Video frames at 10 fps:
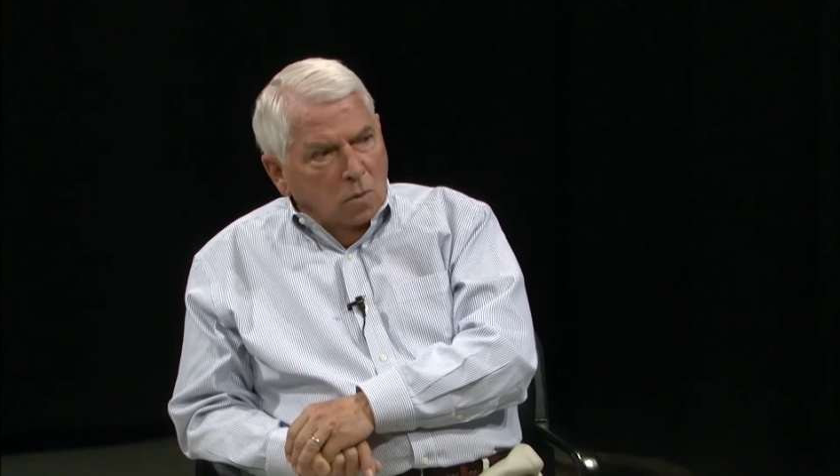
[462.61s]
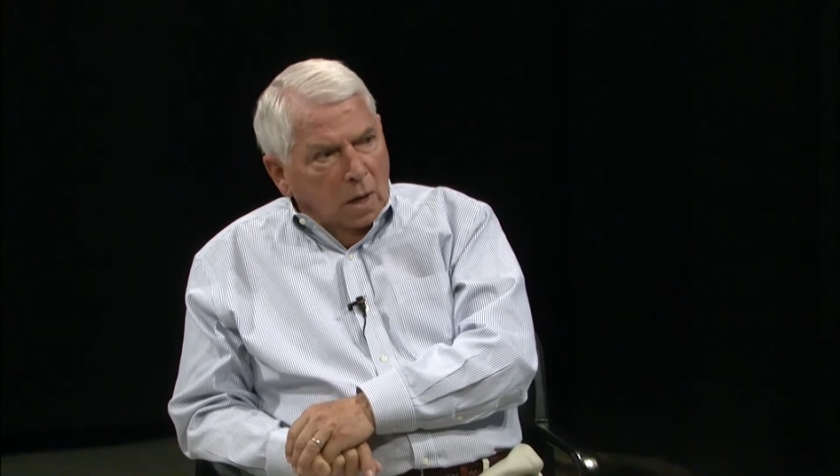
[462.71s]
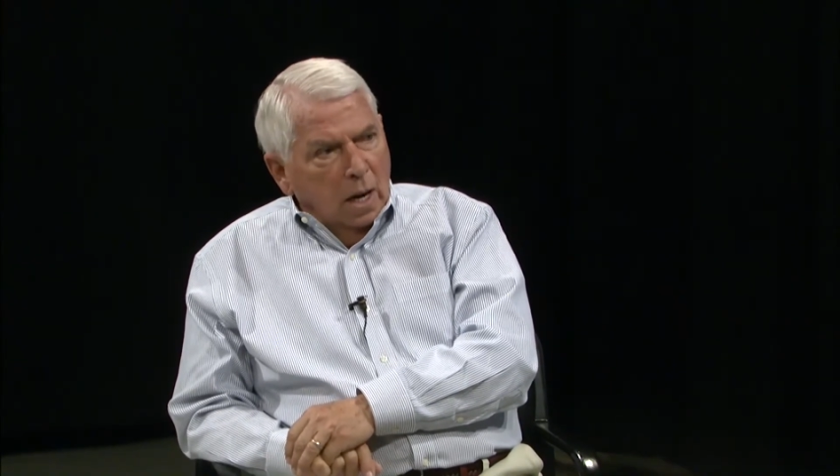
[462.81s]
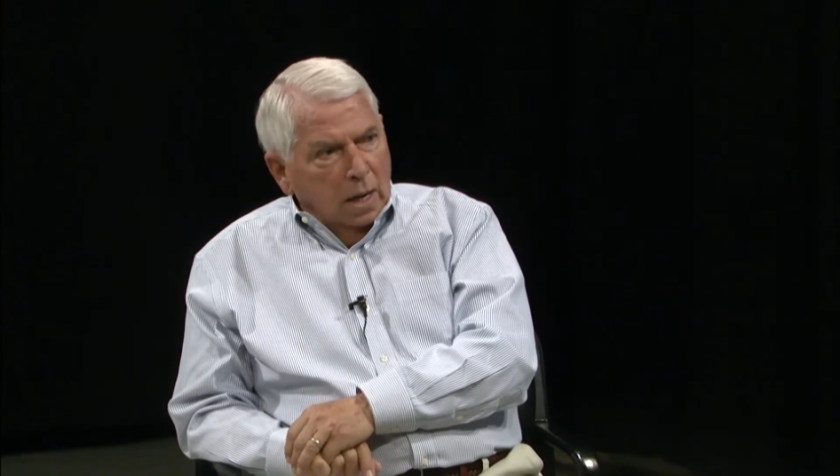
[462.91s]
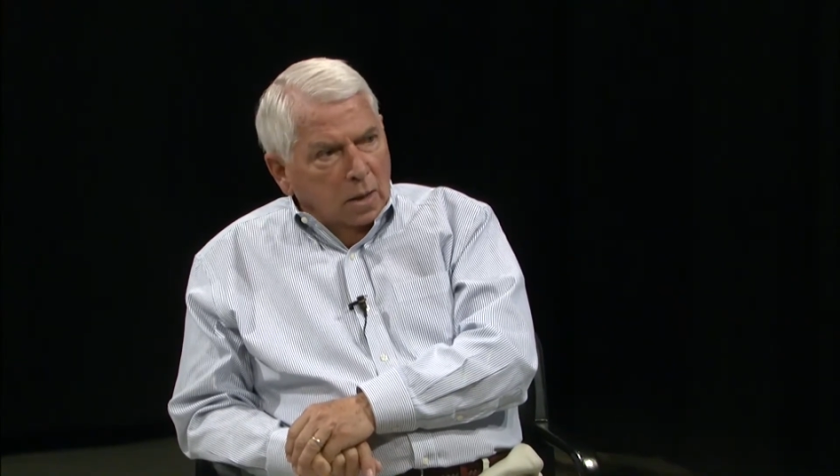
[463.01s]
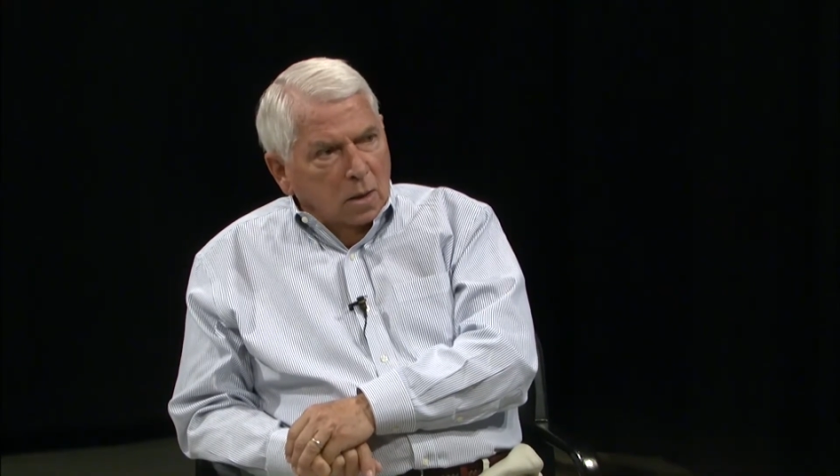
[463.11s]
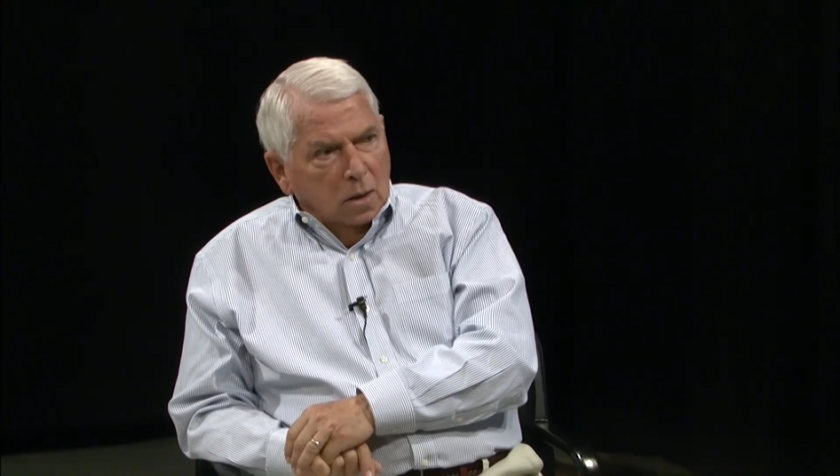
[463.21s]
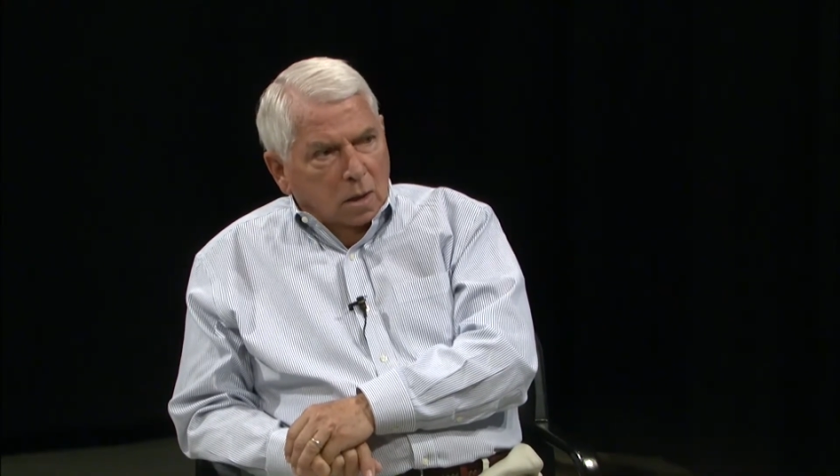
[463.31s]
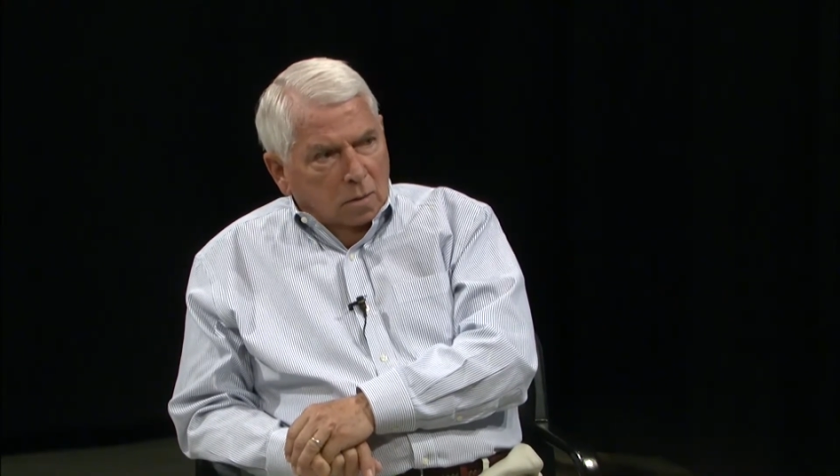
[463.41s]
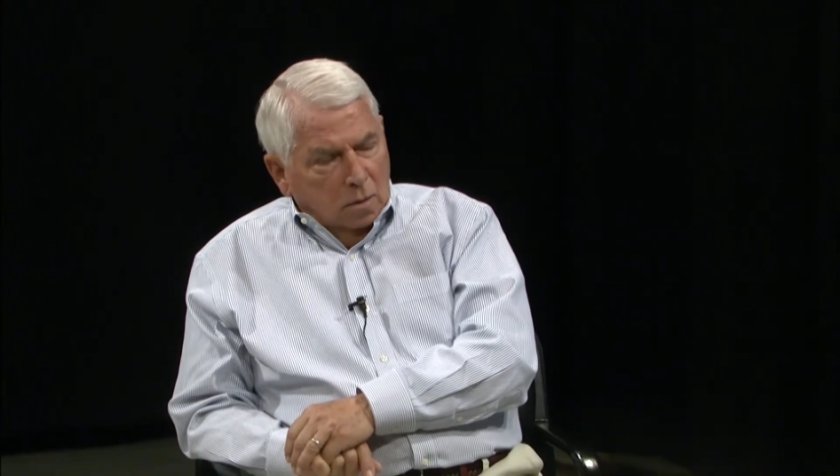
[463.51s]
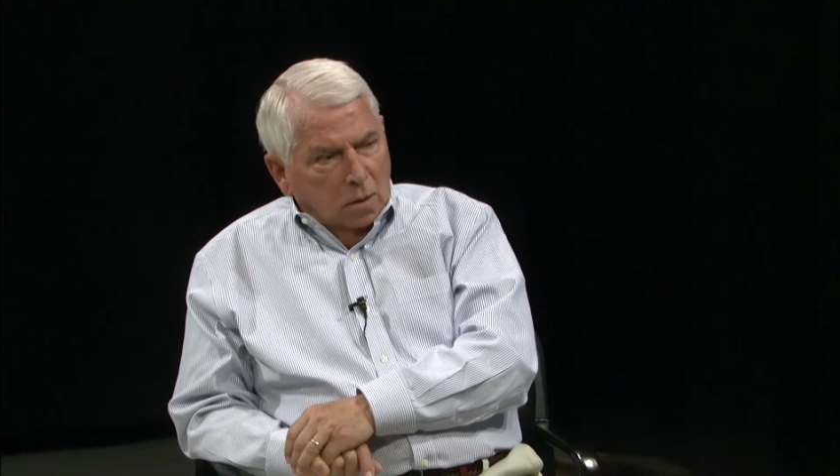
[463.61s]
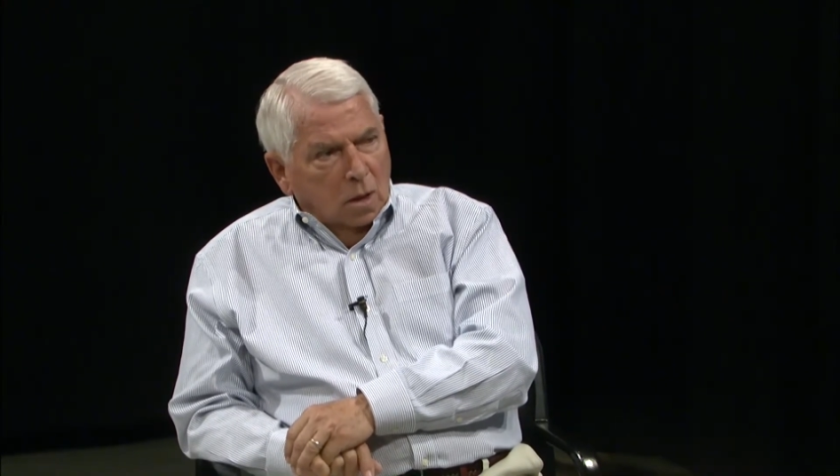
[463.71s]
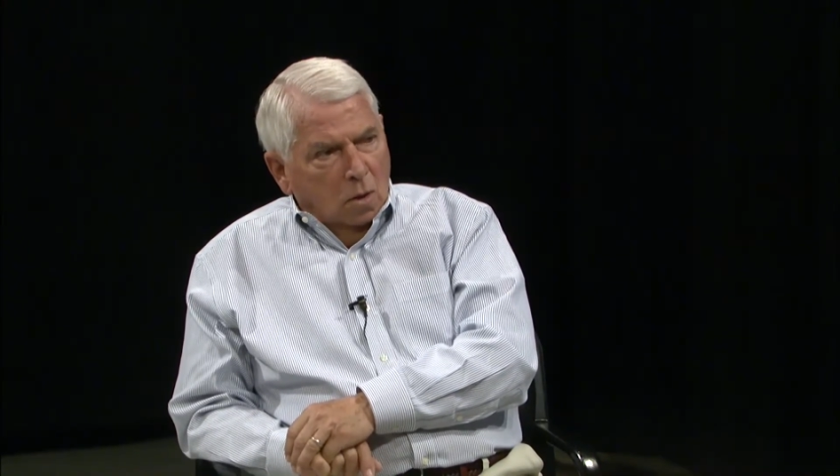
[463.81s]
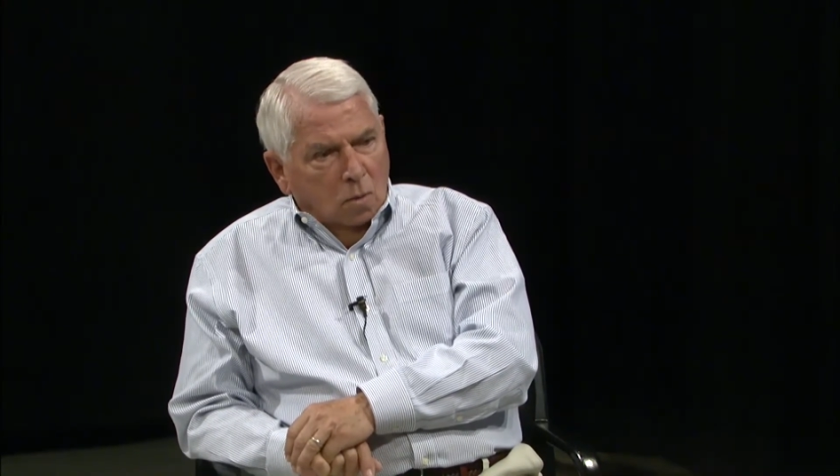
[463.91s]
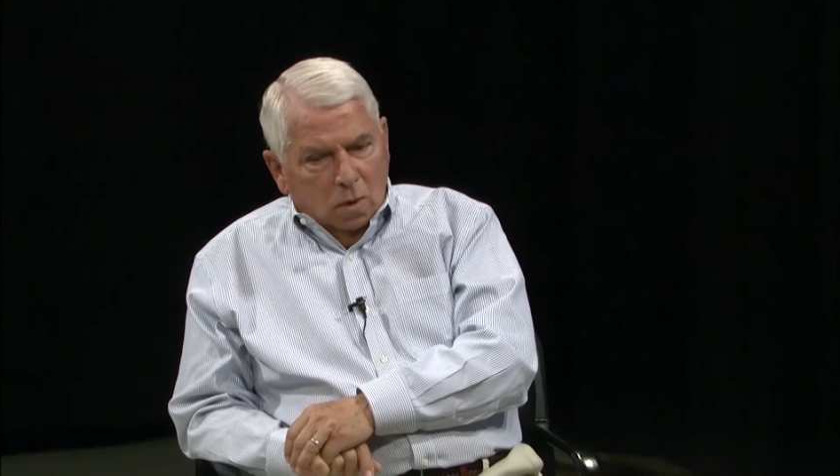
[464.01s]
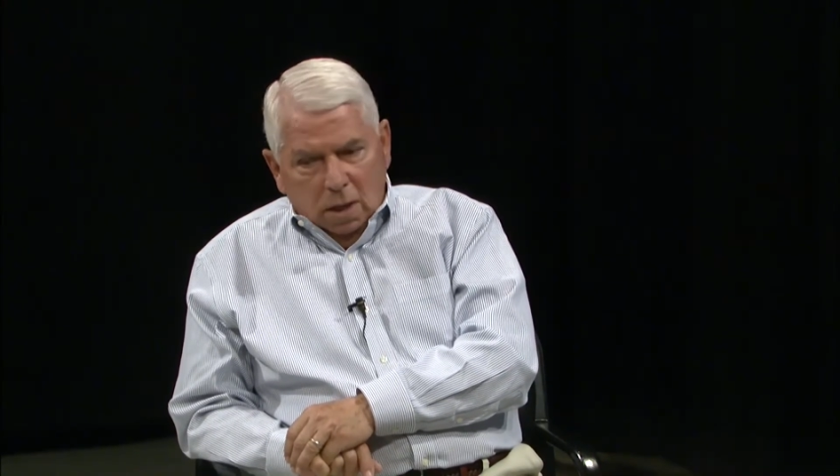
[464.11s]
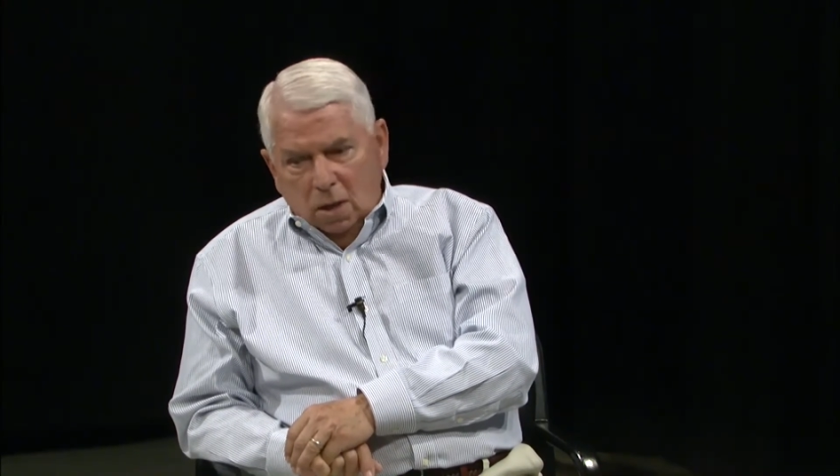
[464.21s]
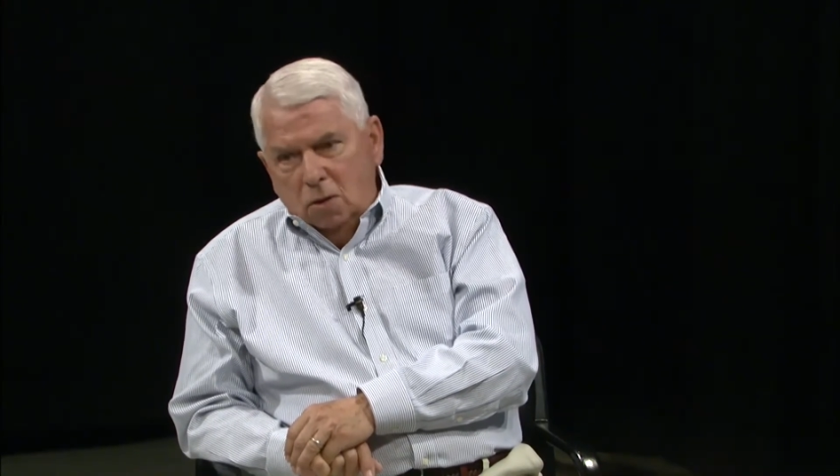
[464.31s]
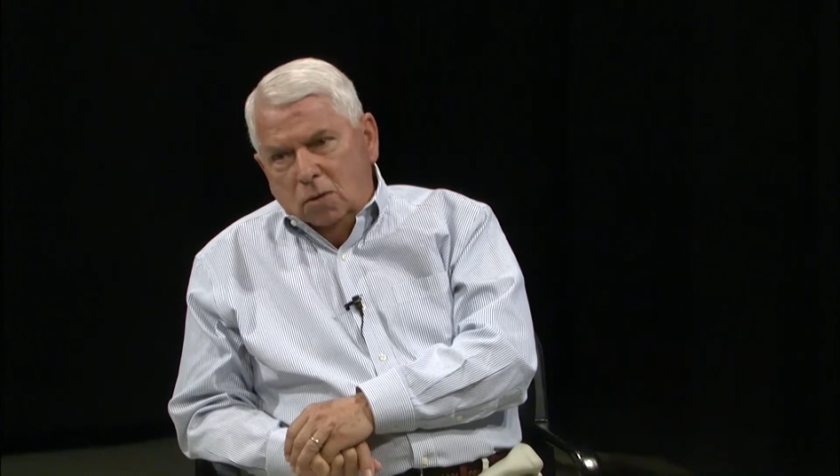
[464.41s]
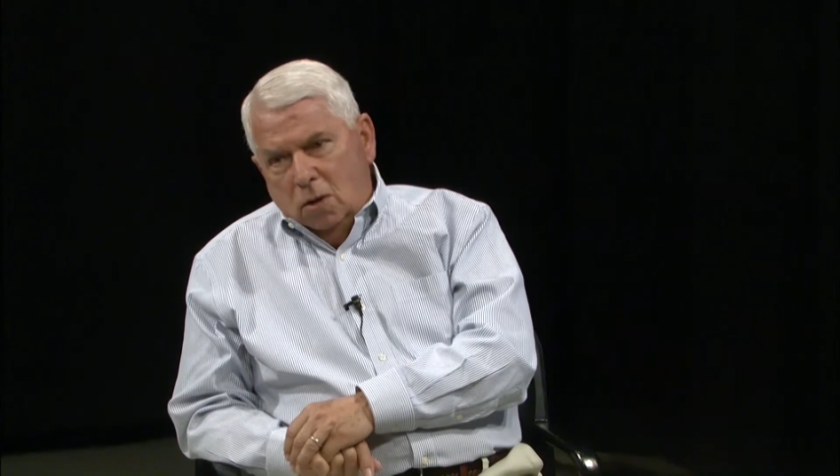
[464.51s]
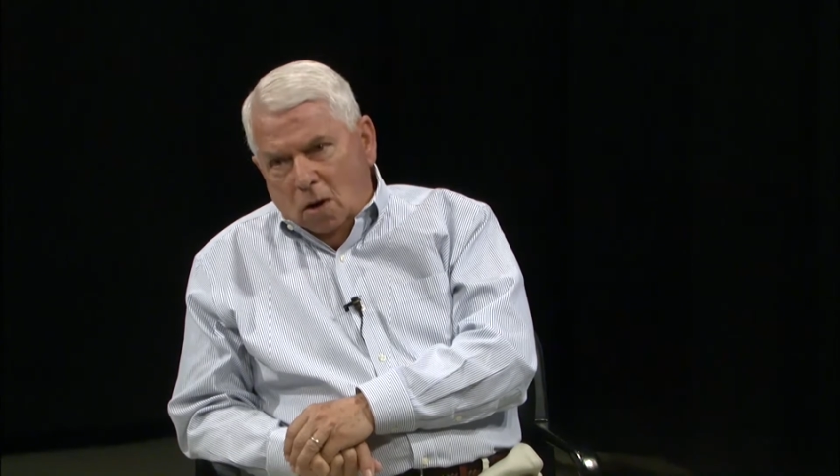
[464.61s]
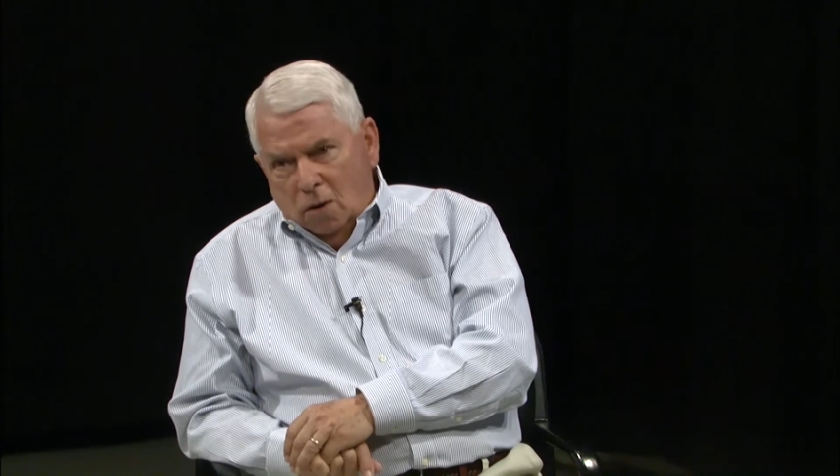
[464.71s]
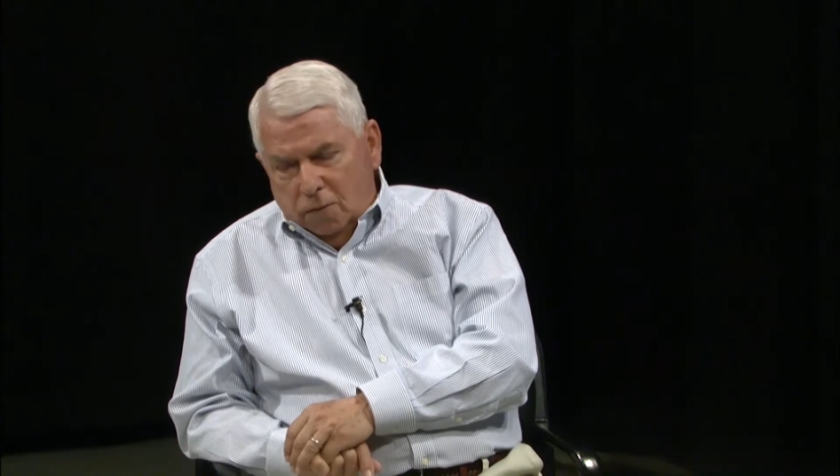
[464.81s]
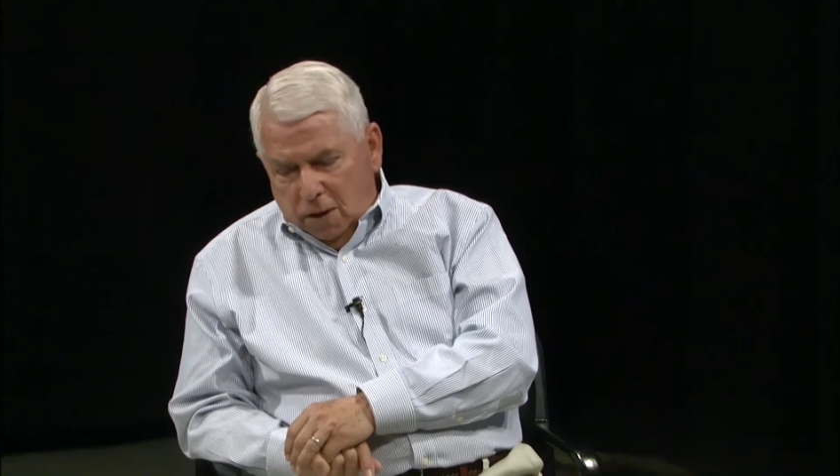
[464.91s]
when when it goes off.